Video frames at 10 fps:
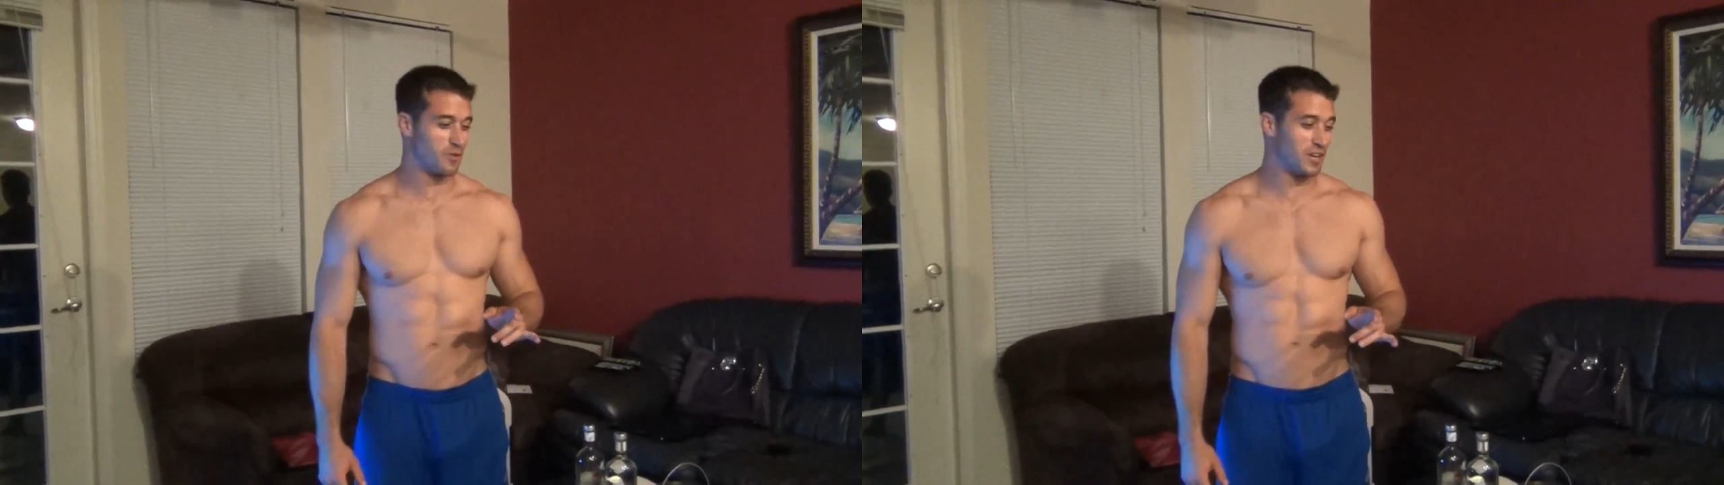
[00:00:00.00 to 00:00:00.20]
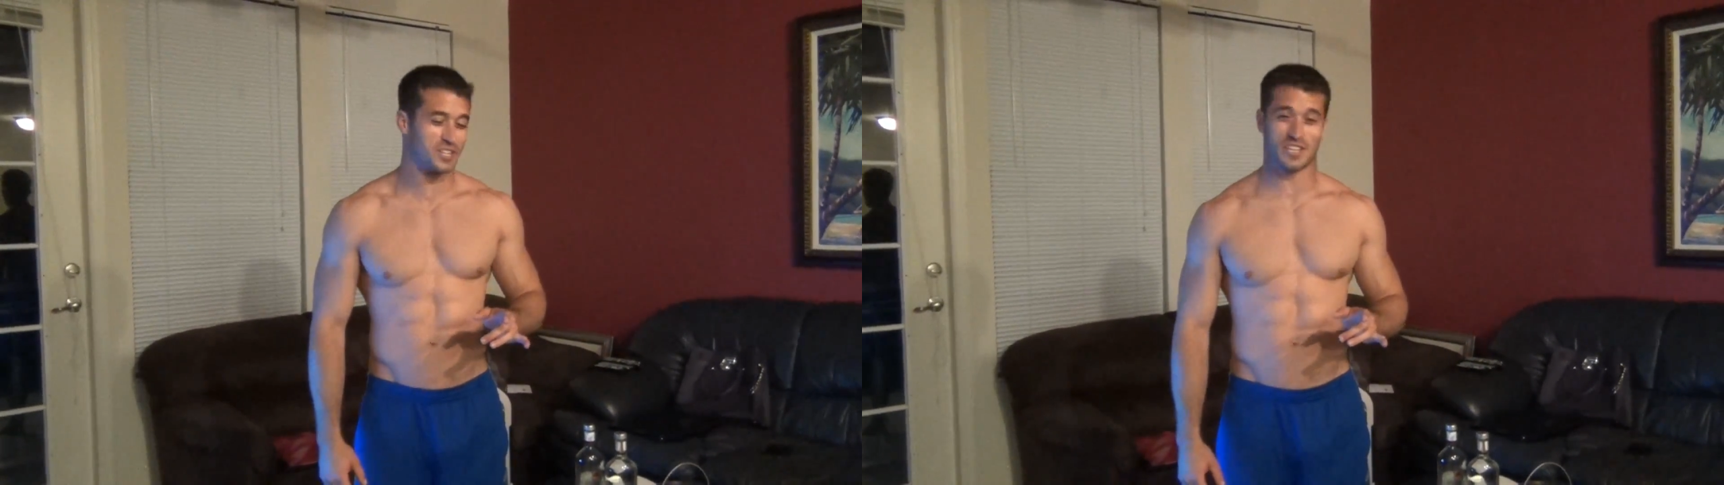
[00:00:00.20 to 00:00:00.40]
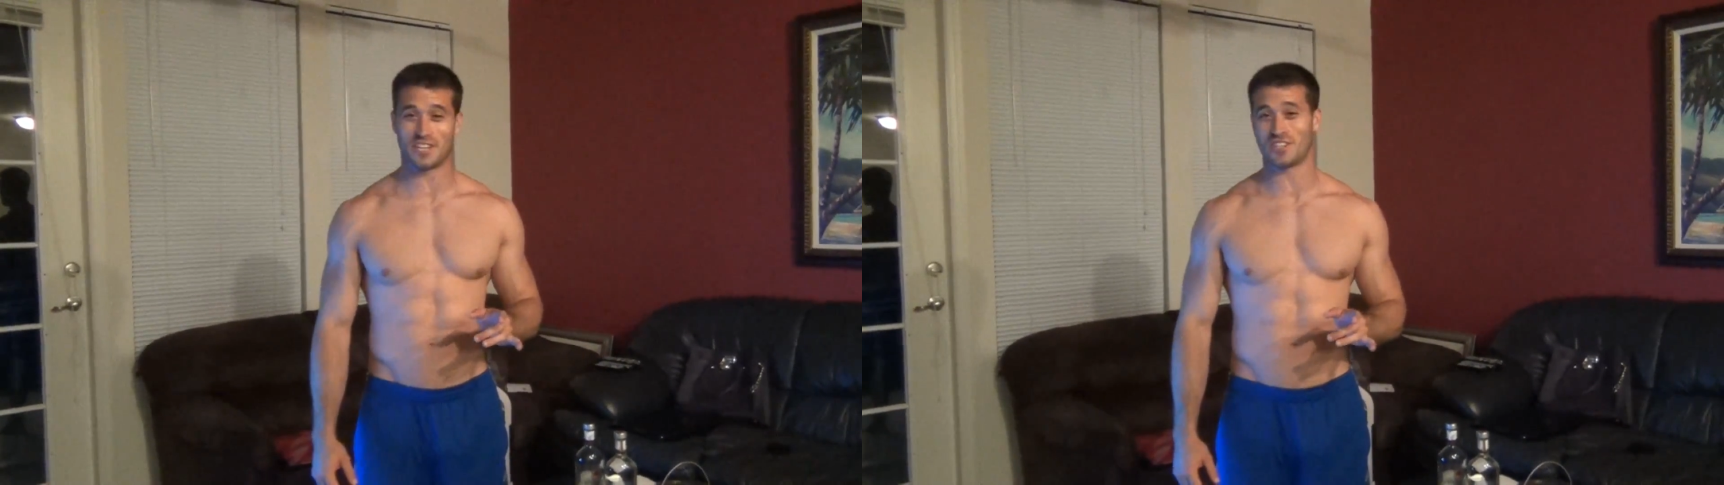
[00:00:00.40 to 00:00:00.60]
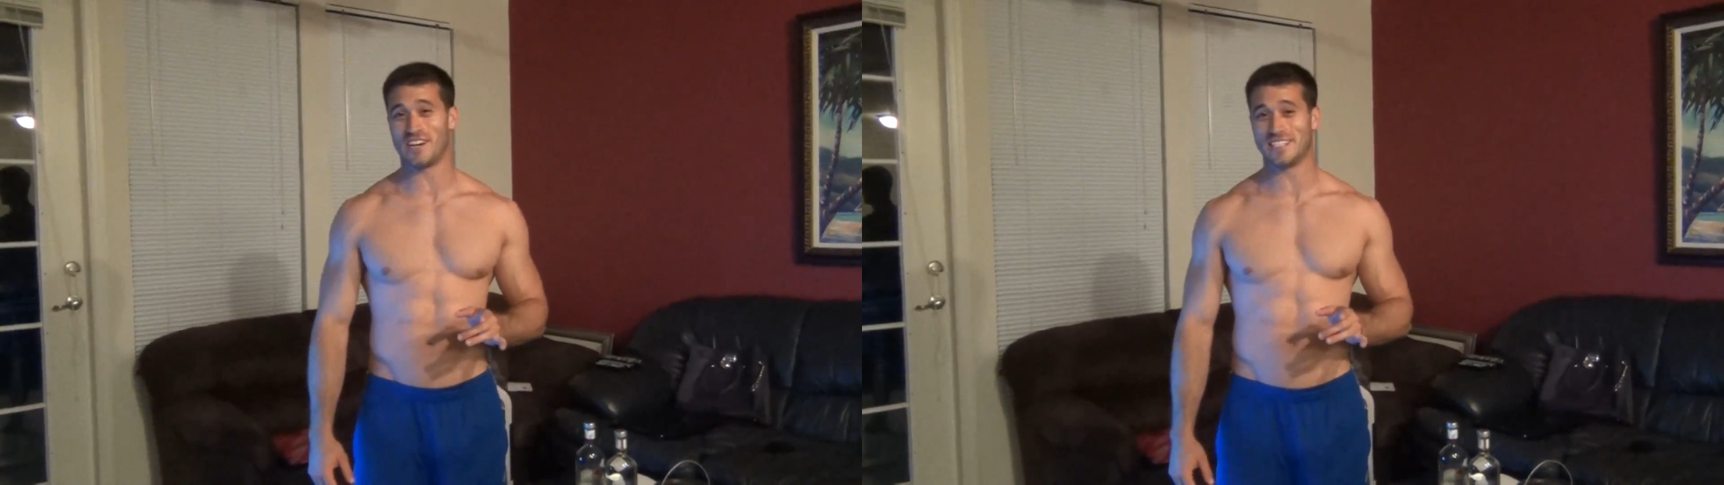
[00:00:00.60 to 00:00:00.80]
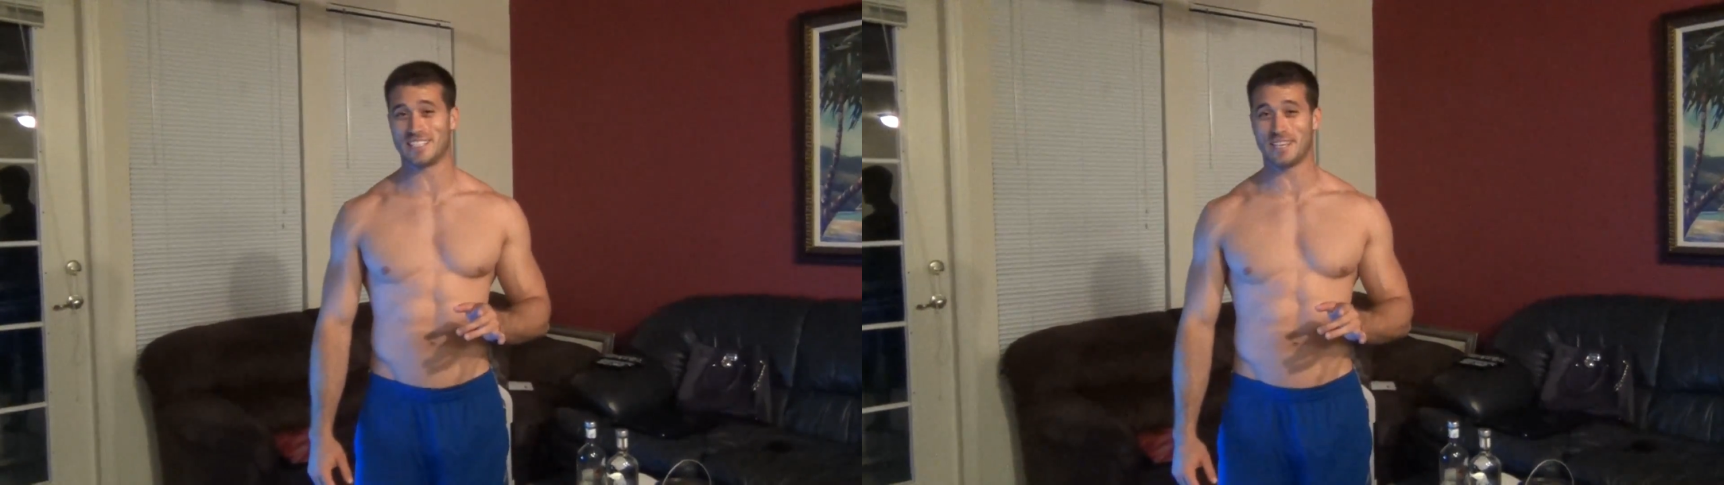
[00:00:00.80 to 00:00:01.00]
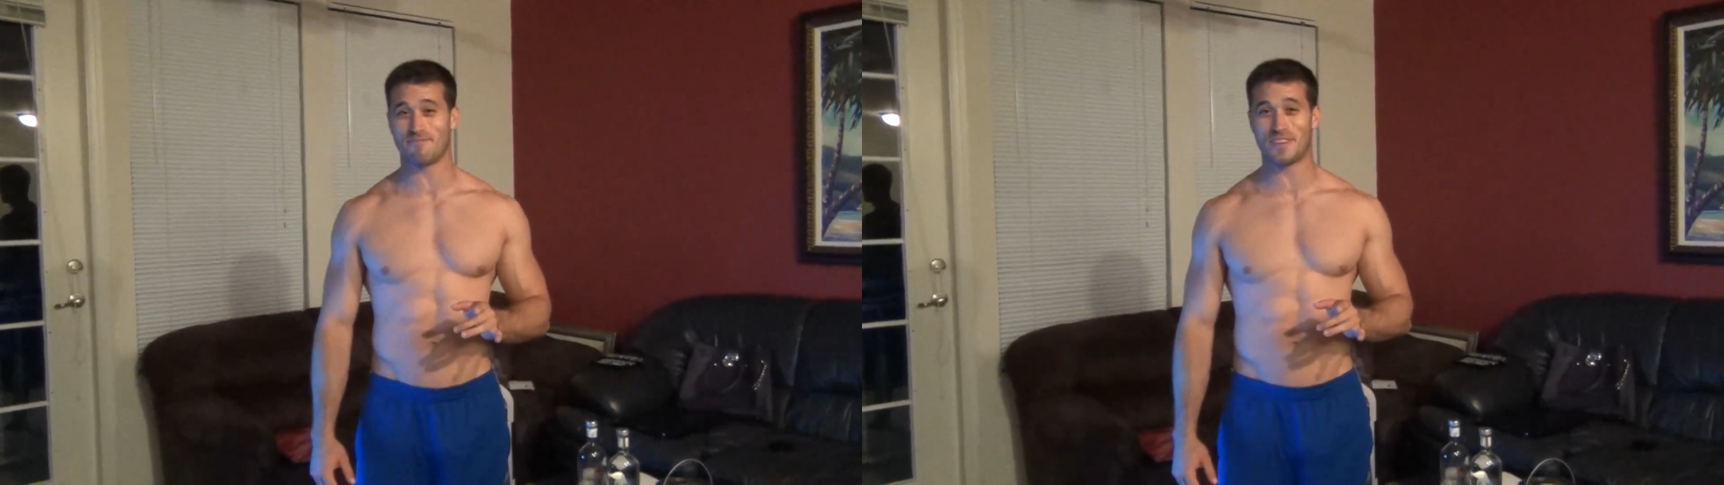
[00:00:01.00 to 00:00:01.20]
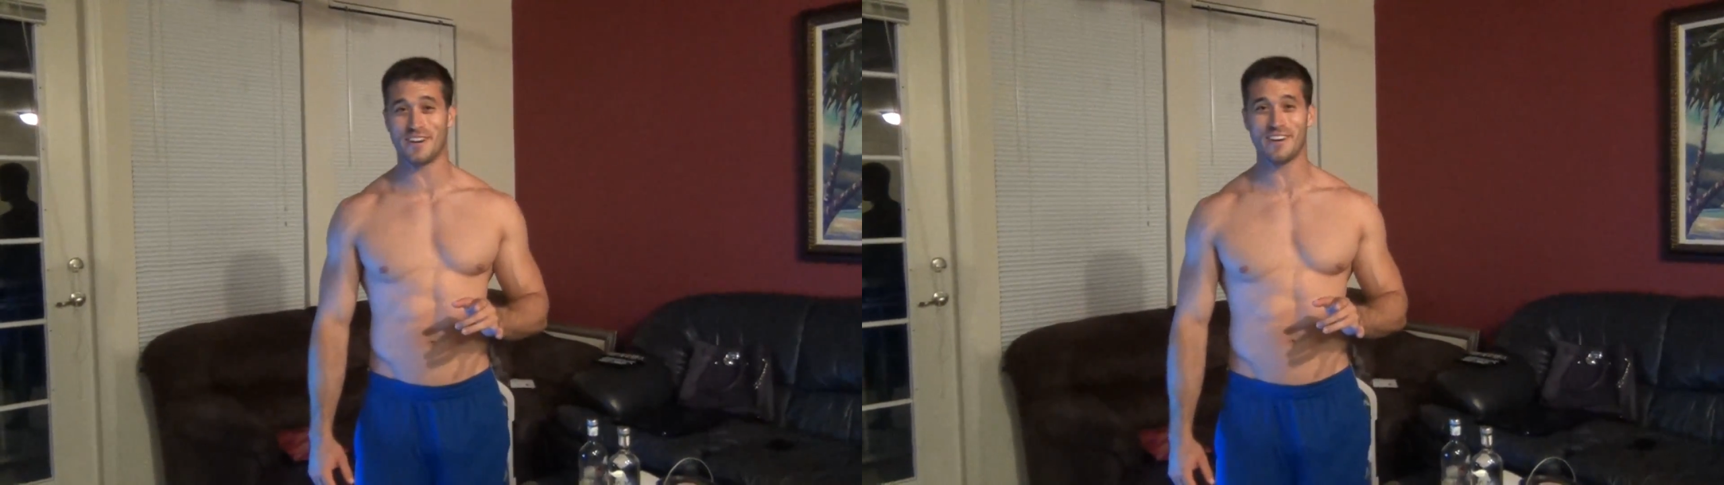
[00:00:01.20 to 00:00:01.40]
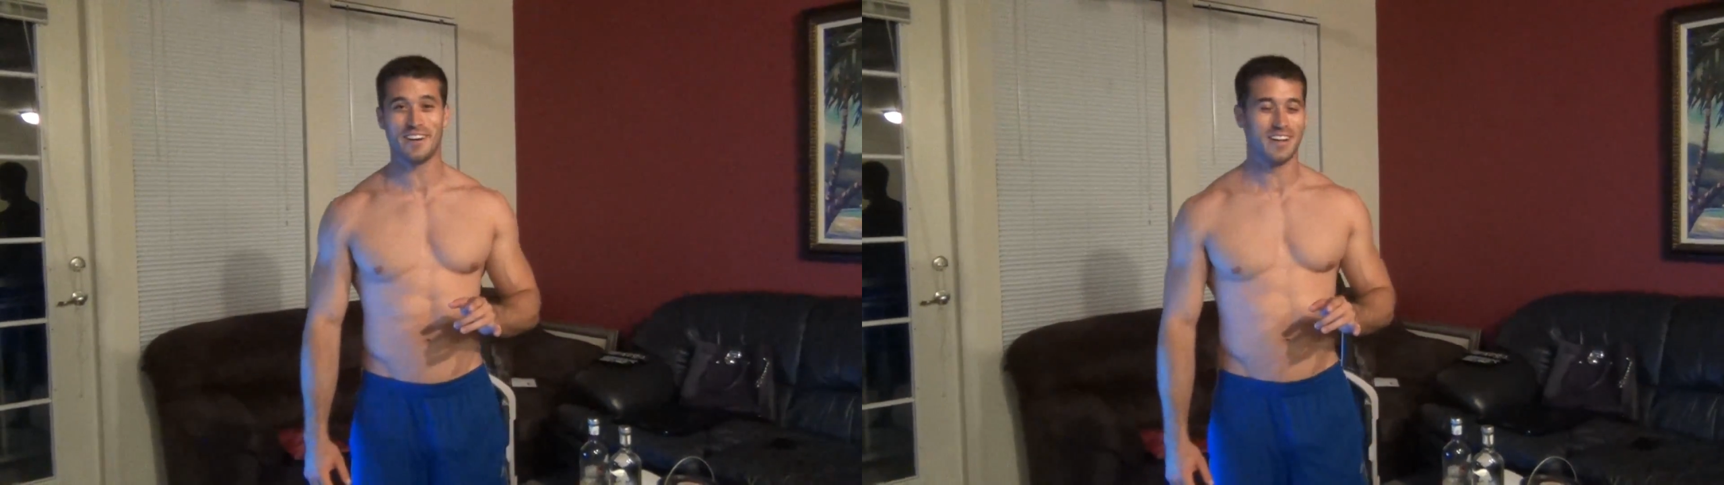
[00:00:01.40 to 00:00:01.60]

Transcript: originally trying to sleep there.